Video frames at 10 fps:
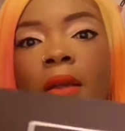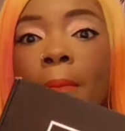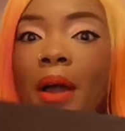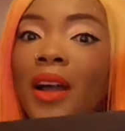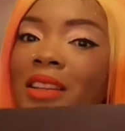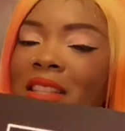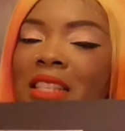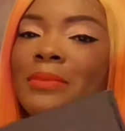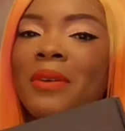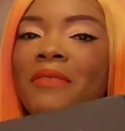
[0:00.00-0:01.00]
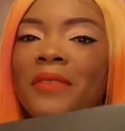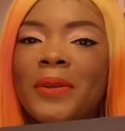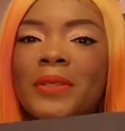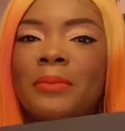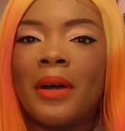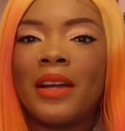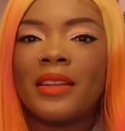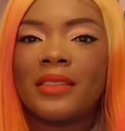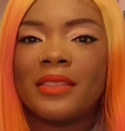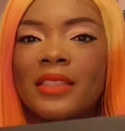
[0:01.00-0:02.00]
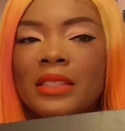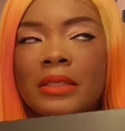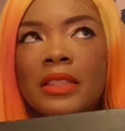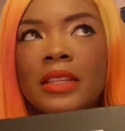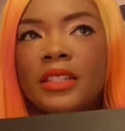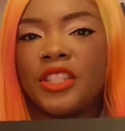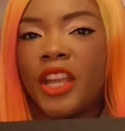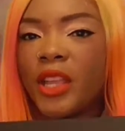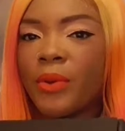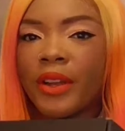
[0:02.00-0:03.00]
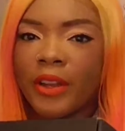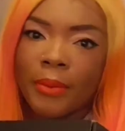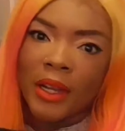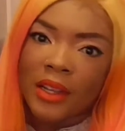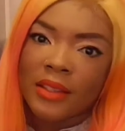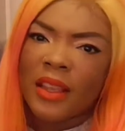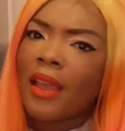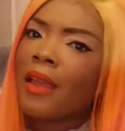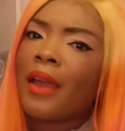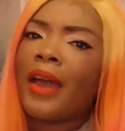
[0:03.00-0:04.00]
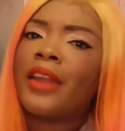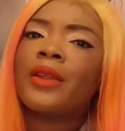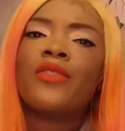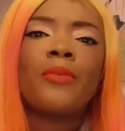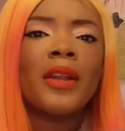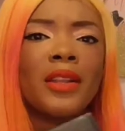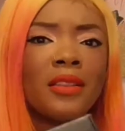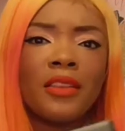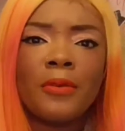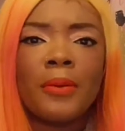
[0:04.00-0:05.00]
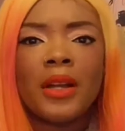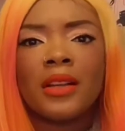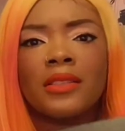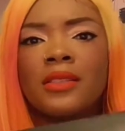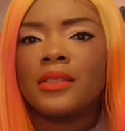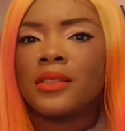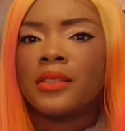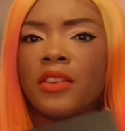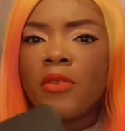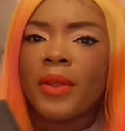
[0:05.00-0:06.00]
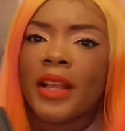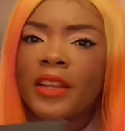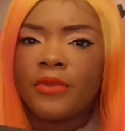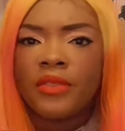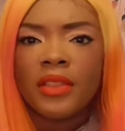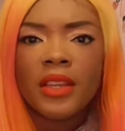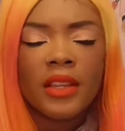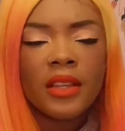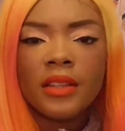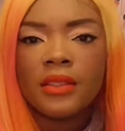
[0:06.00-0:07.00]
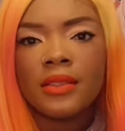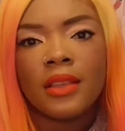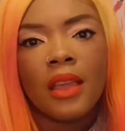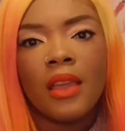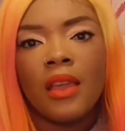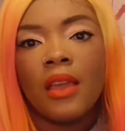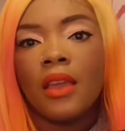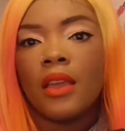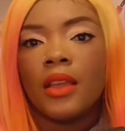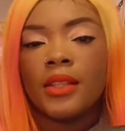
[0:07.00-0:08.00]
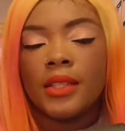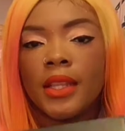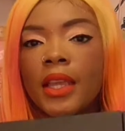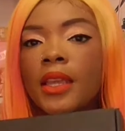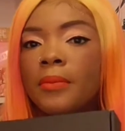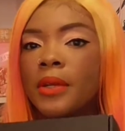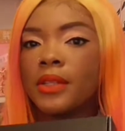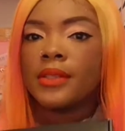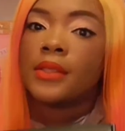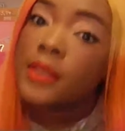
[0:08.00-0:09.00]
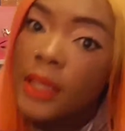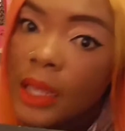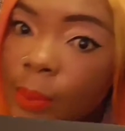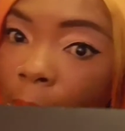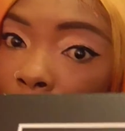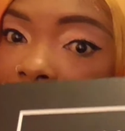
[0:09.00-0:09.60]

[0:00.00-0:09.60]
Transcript: box. This is my first box. This is the January box. I know everybody did their boxes. Everybody got different things. And today I'm going to see what